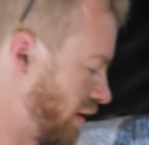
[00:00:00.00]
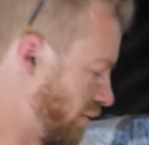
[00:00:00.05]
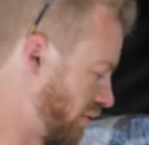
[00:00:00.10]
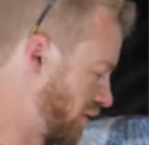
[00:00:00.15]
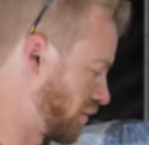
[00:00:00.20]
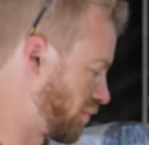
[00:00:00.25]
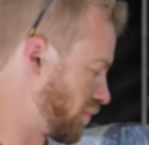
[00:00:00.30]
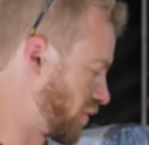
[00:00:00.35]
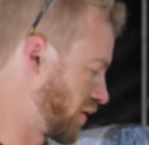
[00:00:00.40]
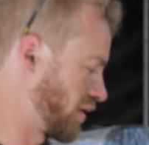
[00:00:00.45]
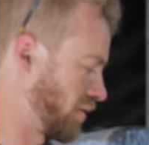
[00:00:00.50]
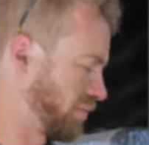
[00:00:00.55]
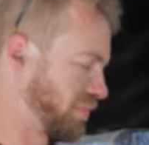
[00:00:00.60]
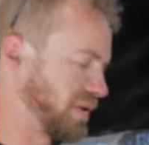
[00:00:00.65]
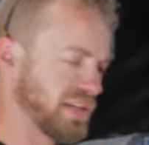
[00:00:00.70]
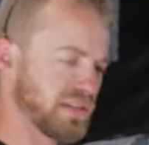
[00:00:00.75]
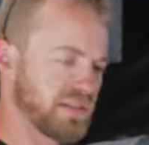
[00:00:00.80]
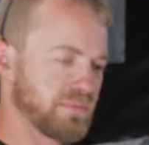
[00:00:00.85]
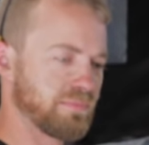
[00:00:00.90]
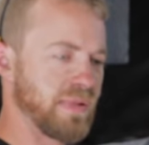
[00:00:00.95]
way when you put your
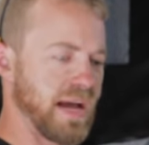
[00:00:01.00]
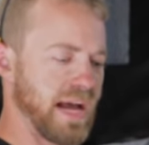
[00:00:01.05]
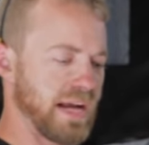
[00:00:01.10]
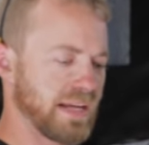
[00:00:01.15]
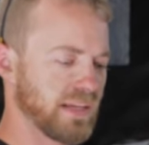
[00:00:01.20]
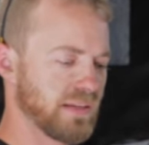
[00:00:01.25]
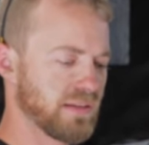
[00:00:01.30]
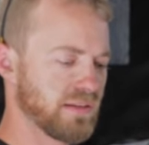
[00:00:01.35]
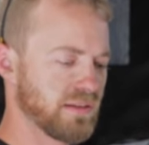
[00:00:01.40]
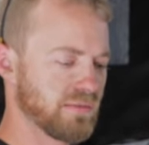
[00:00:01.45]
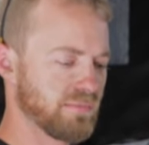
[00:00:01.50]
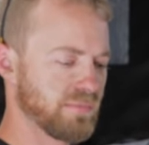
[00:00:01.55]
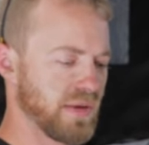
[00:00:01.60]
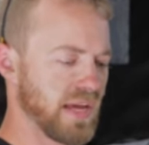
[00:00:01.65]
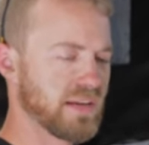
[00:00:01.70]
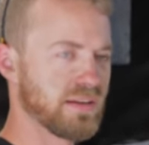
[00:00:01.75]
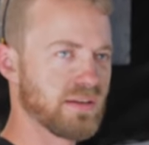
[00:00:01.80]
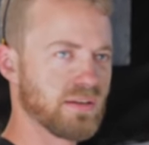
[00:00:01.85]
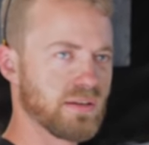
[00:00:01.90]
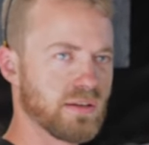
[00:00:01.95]
piece back into the
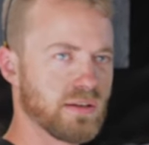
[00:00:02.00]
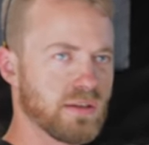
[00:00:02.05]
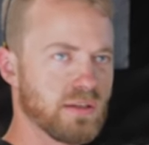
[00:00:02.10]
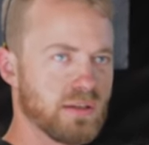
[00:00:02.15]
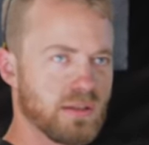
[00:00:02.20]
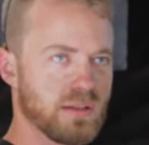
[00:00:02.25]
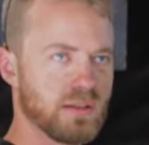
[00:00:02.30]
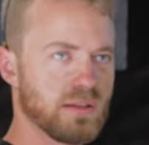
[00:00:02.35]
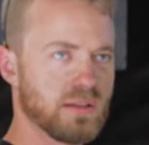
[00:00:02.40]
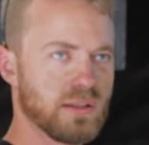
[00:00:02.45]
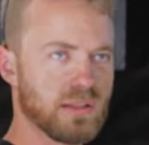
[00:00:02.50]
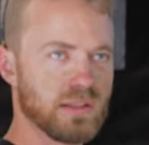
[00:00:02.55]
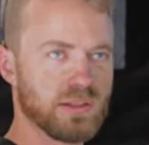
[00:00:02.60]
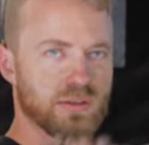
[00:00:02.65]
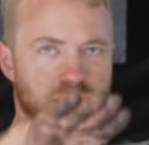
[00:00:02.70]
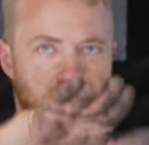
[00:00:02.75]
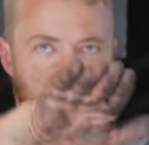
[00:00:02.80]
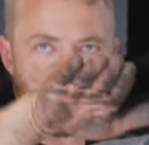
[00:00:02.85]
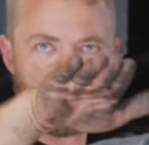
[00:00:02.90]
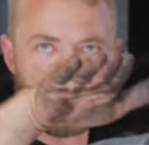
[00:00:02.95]
bender,
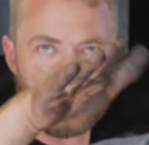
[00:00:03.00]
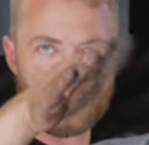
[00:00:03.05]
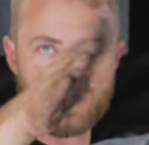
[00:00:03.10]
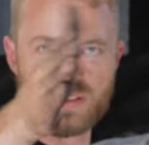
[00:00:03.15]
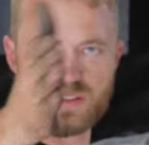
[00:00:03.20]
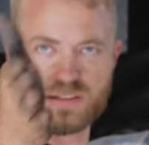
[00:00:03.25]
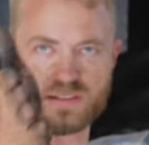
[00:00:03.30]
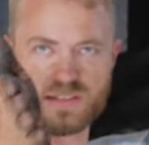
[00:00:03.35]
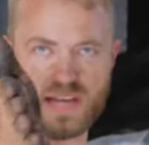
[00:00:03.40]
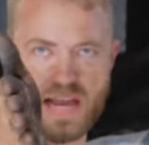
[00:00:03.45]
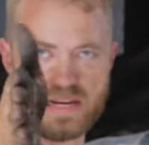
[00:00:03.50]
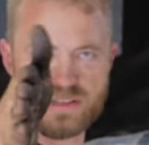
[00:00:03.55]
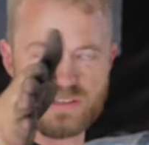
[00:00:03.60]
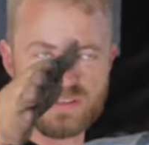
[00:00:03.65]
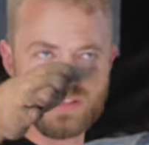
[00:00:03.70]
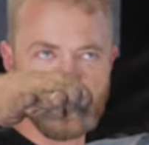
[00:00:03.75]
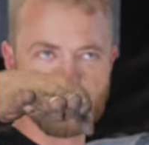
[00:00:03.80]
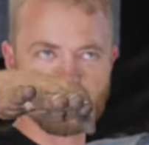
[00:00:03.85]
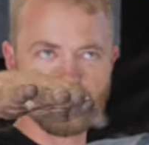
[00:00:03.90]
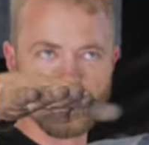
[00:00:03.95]
you can get it the exact
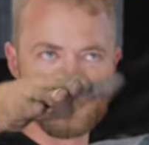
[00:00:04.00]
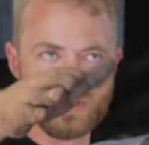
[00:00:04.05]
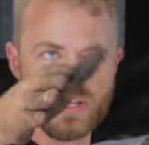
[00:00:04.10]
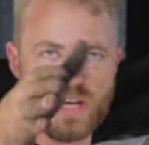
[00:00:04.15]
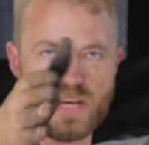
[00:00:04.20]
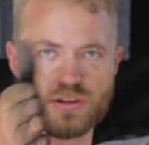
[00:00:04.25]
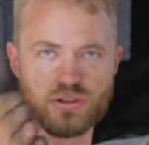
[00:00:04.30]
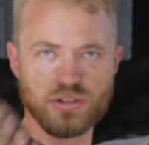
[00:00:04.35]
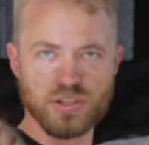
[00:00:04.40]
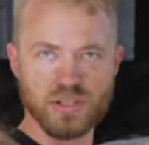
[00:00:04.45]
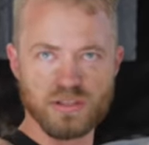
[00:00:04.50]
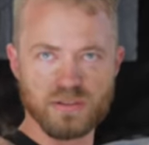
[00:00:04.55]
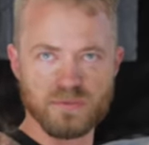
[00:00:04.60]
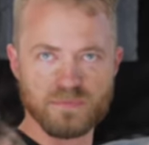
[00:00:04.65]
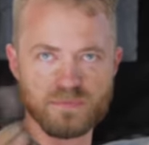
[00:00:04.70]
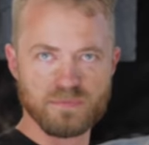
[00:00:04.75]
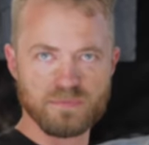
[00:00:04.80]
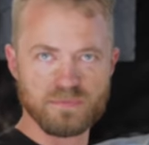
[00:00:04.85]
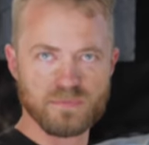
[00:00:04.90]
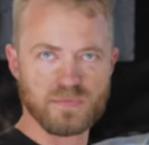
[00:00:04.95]
same rotation.
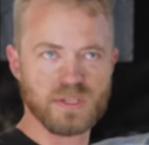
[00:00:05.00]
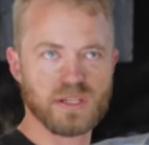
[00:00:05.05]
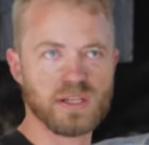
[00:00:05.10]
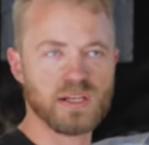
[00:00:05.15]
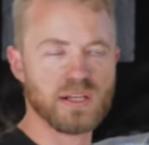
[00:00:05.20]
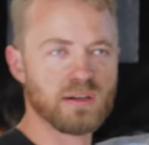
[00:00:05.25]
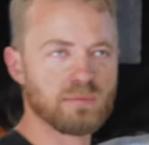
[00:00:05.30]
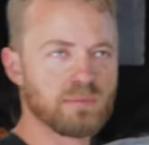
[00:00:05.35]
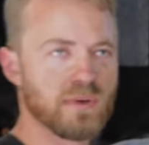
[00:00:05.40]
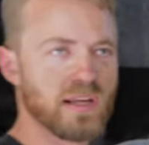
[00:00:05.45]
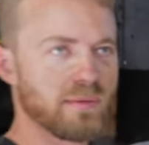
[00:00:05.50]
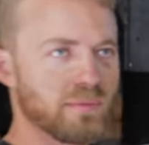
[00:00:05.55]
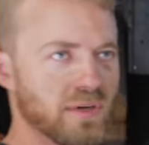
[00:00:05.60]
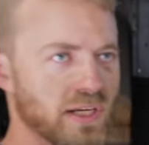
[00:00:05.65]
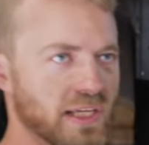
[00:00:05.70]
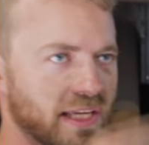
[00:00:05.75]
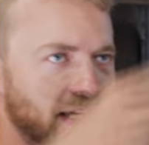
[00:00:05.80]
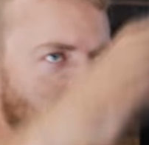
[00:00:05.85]
Um, and I'm gonna